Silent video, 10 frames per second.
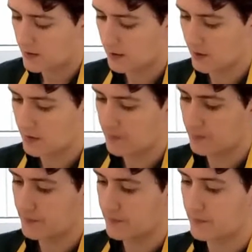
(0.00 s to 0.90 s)
And
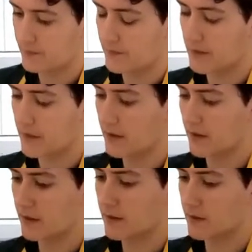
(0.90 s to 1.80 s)
then
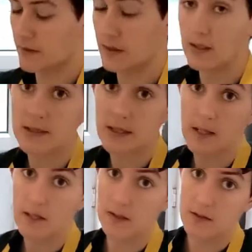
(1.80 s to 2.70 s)
I'll cook these
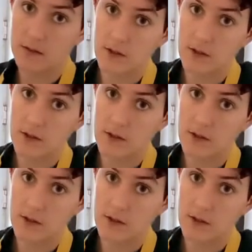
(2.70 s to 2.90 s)
and show